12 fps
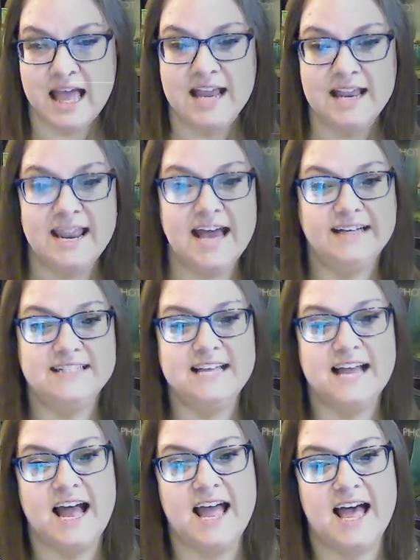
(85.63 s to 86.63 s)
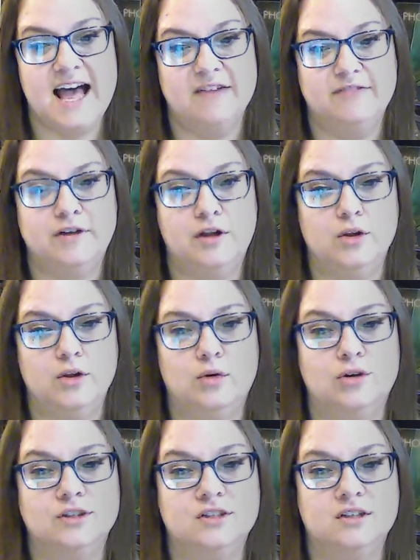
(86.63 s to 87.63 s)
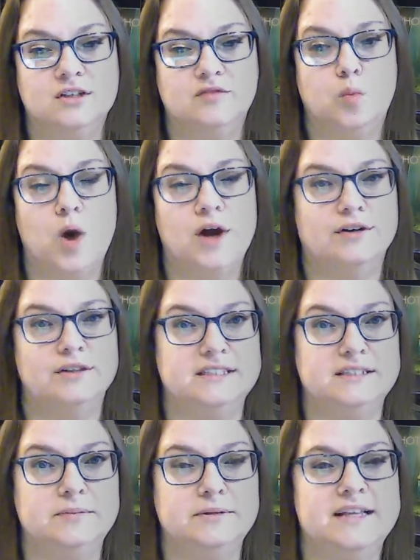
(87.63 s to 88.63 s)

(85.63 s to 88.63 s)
Next, I have Lord of Waterdeep,